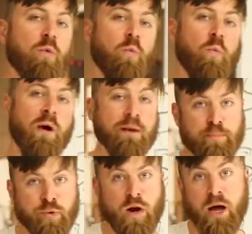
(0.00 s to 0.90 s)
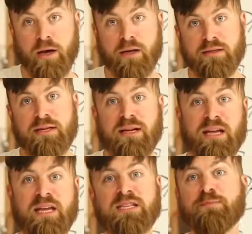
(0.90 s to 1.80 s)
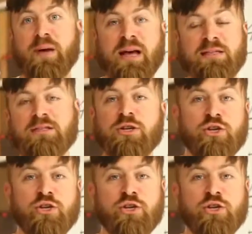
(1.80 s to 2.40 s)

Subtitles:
what product is best